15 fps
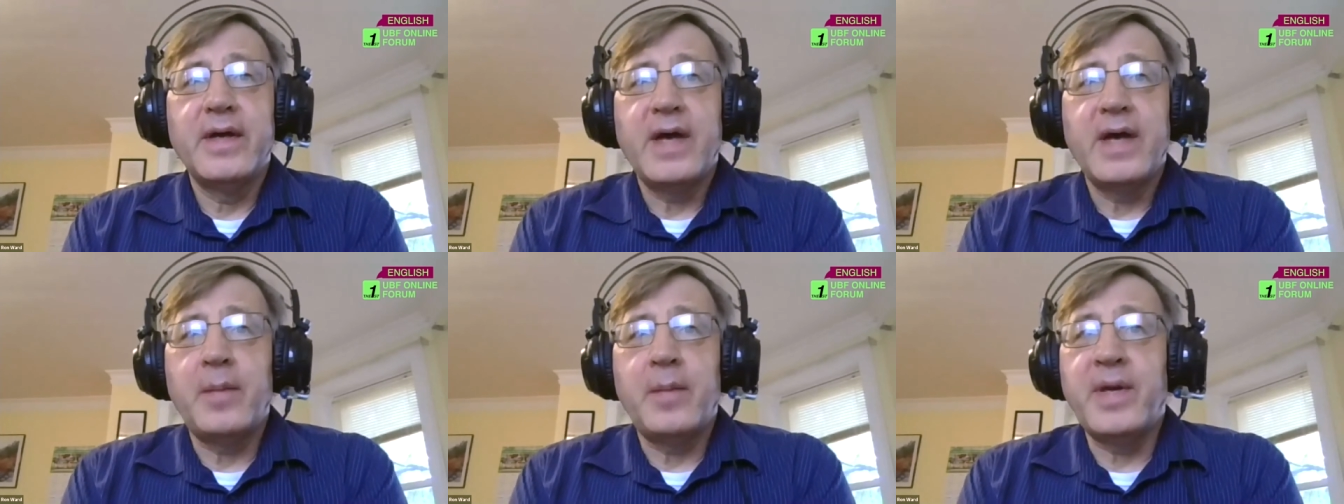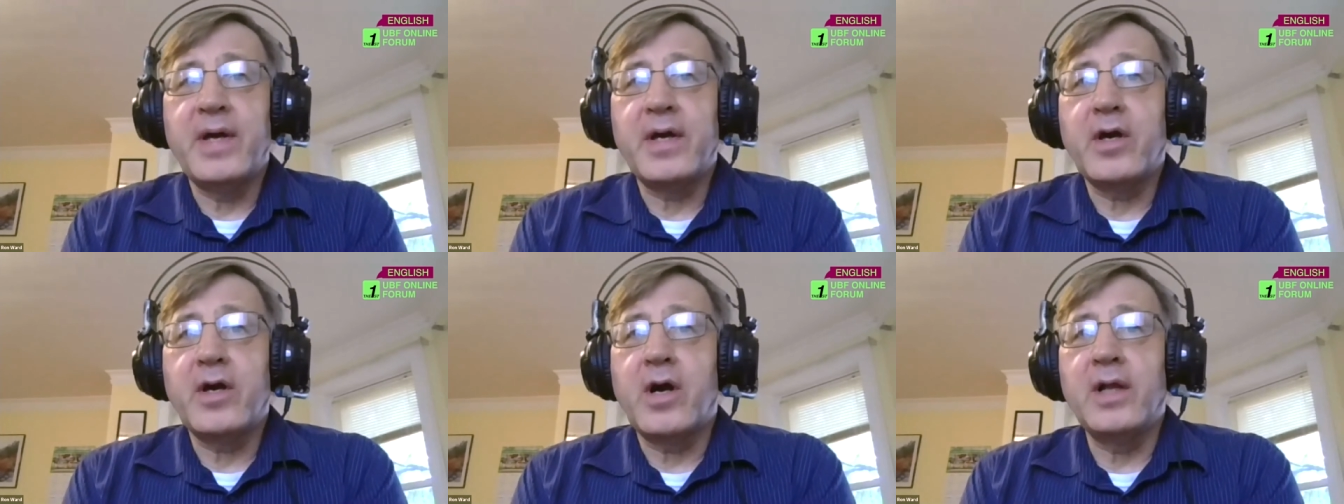and
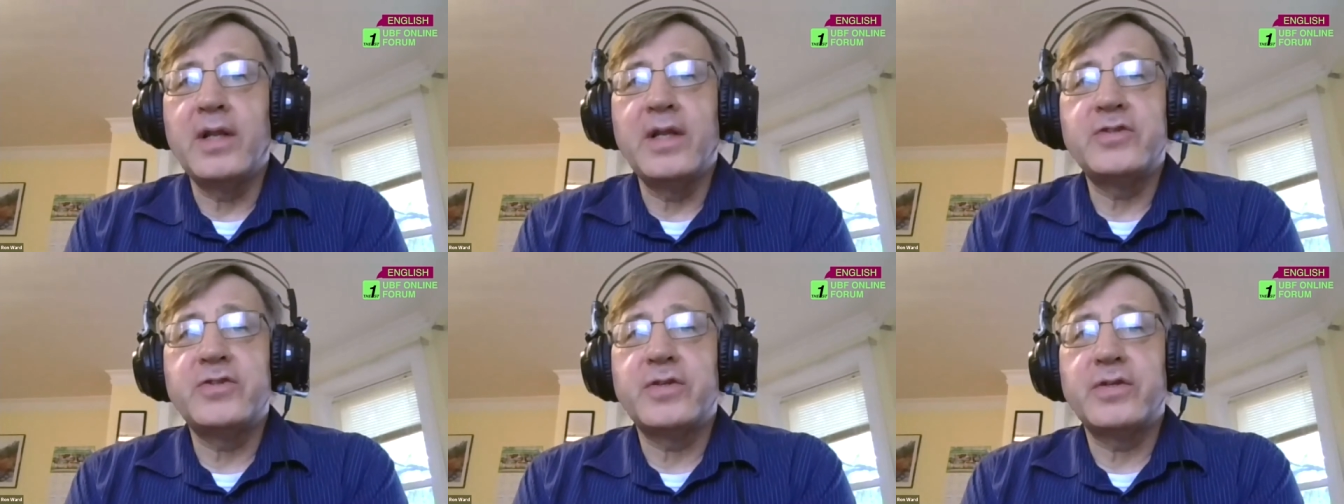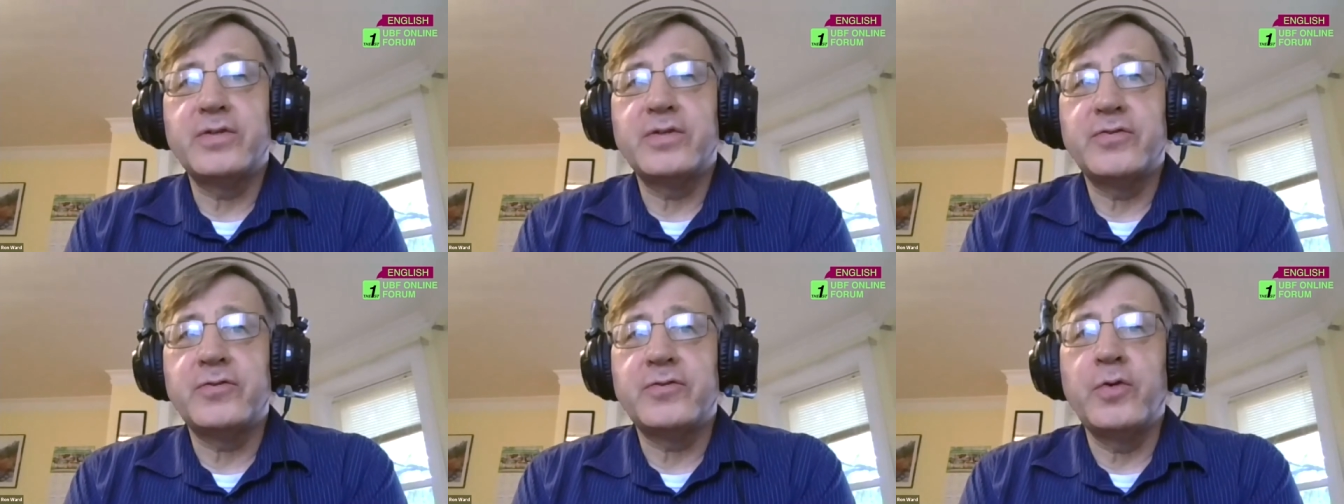met college
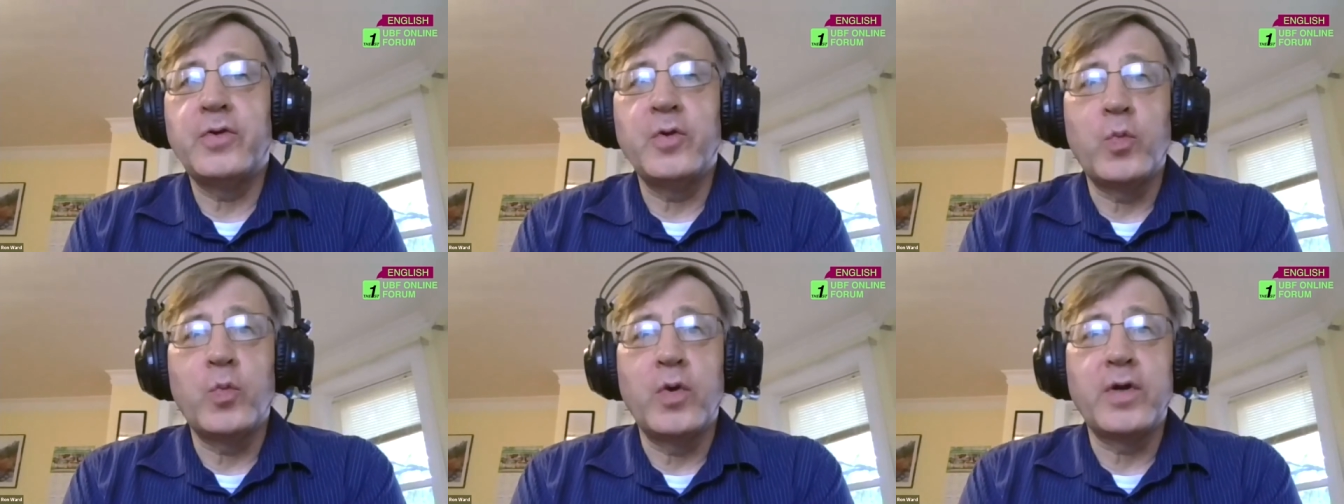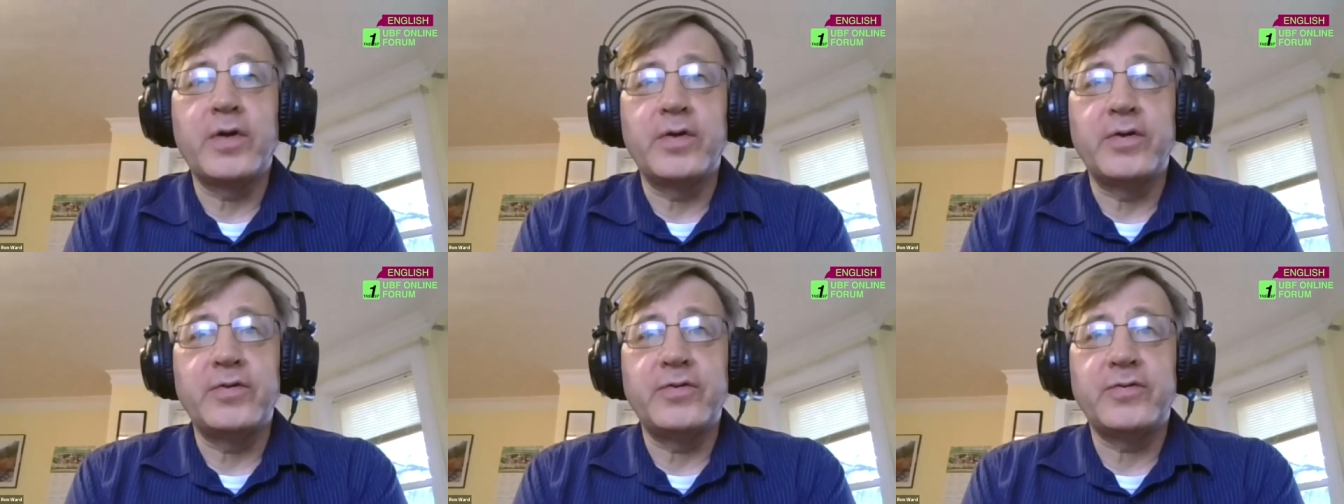student
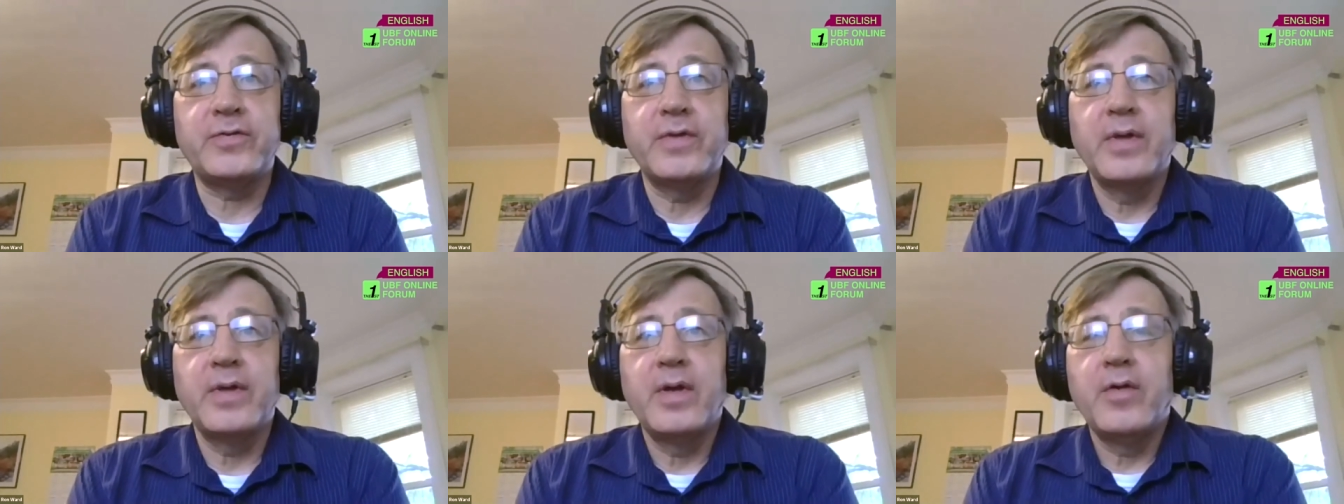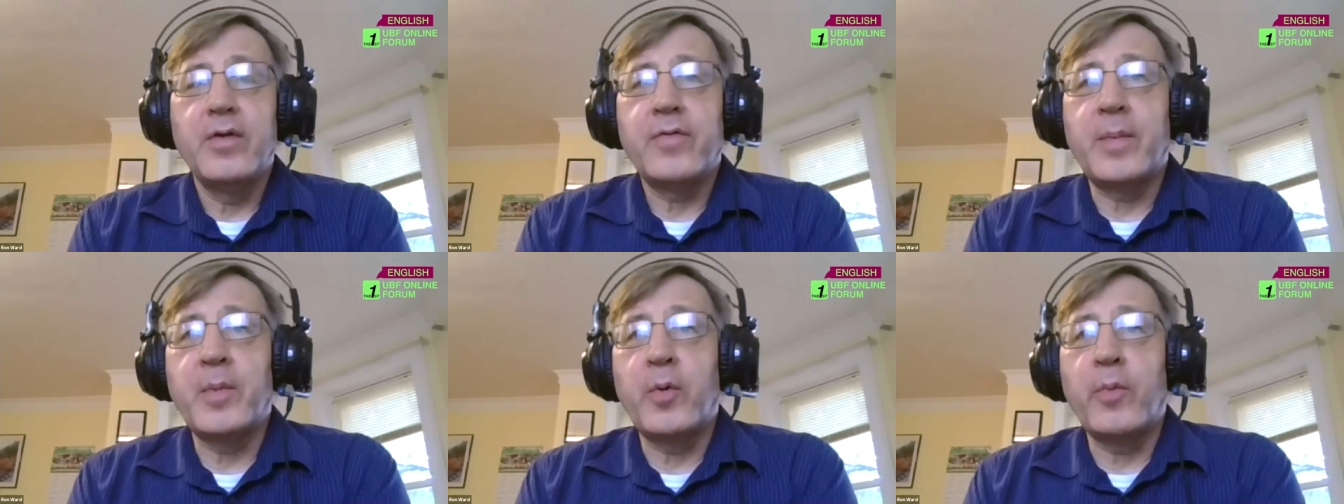workers
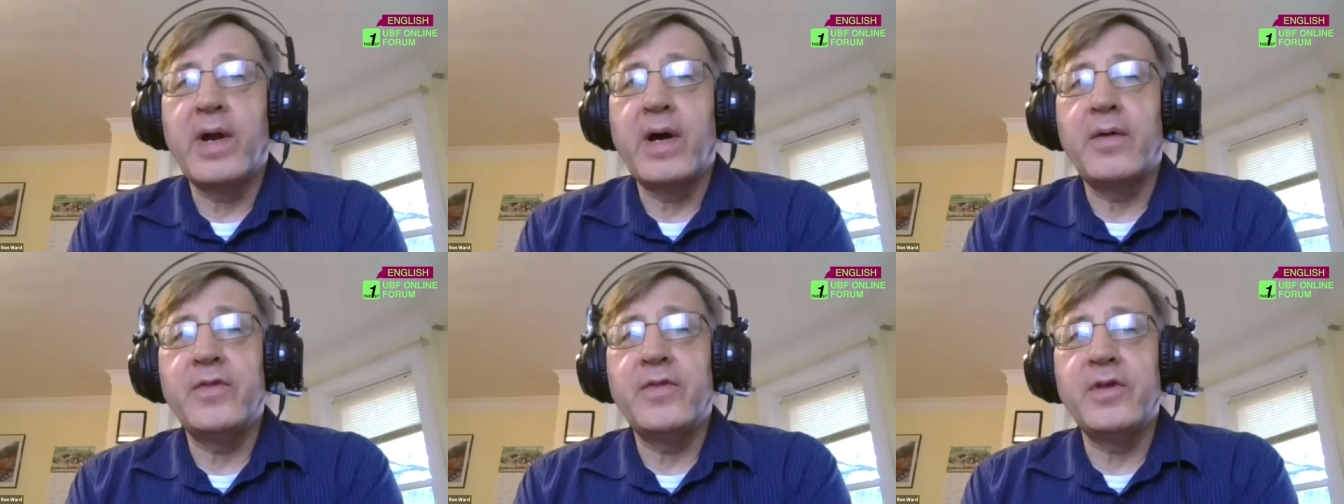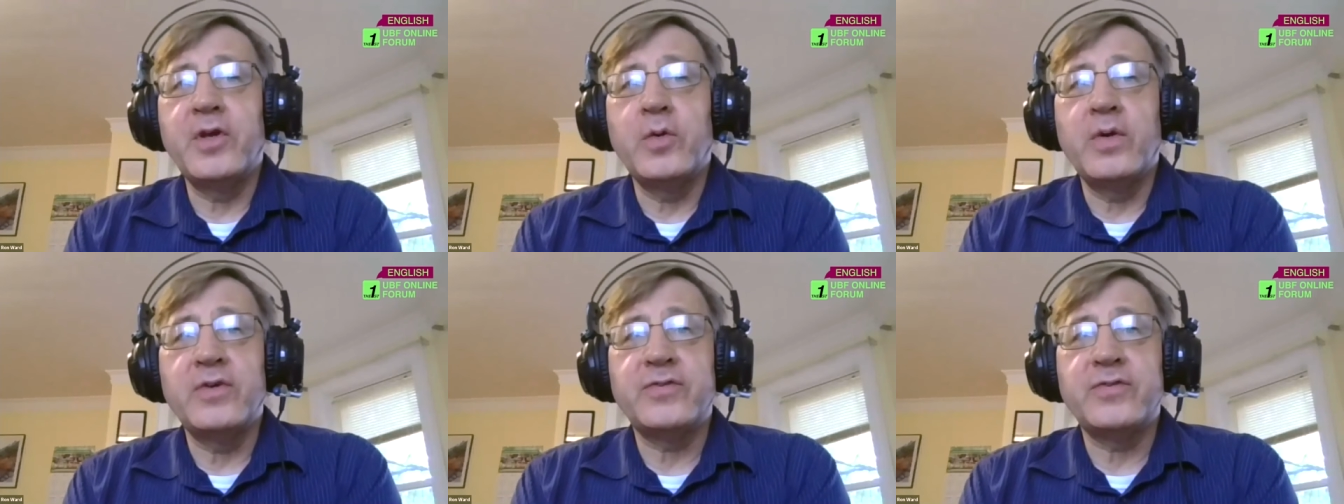from around the
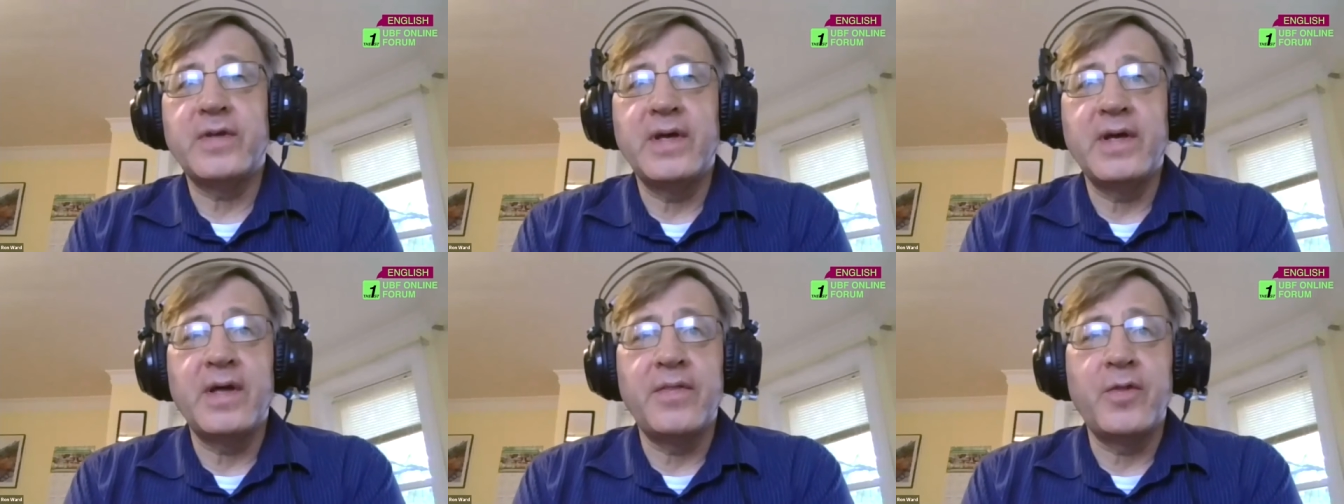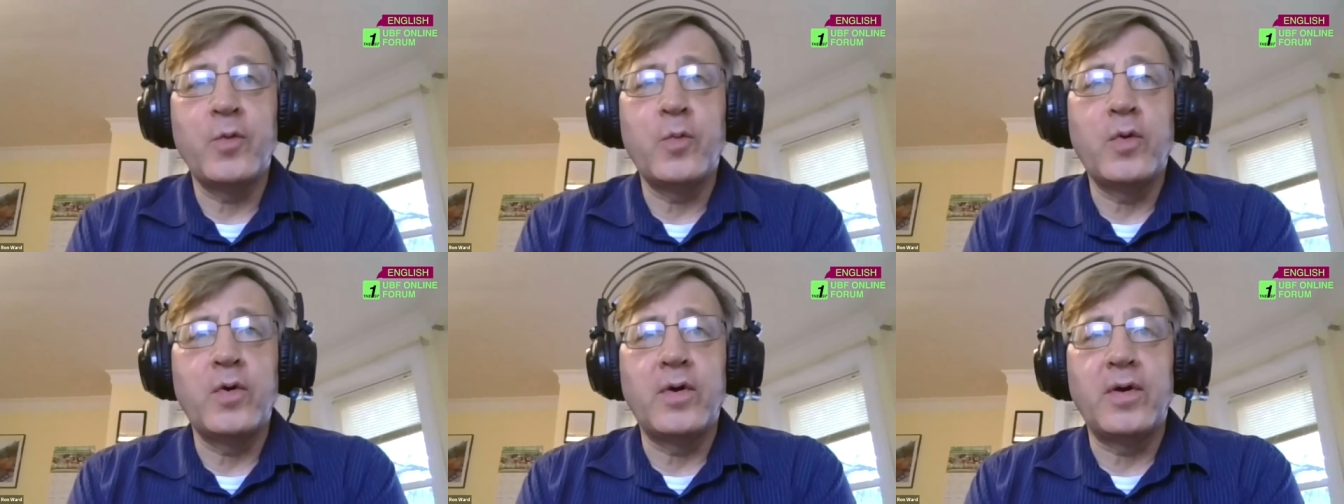USA and the
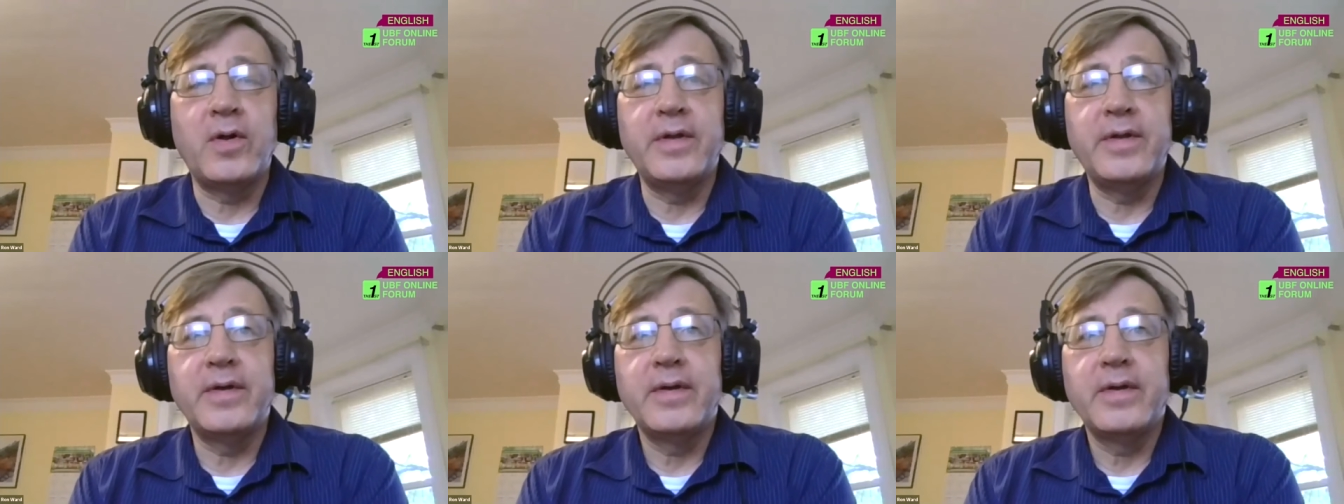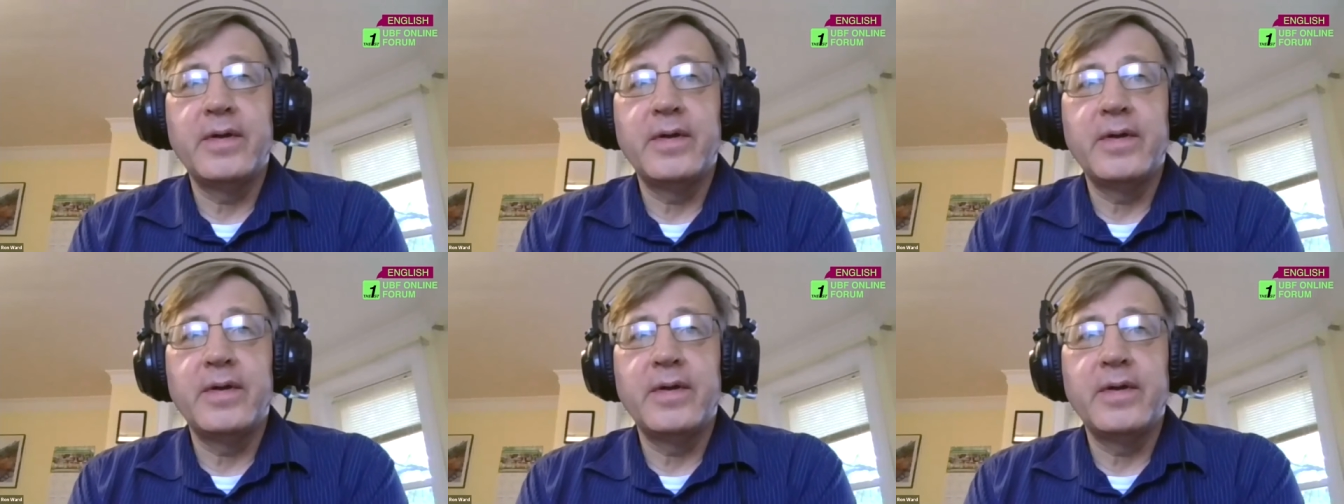world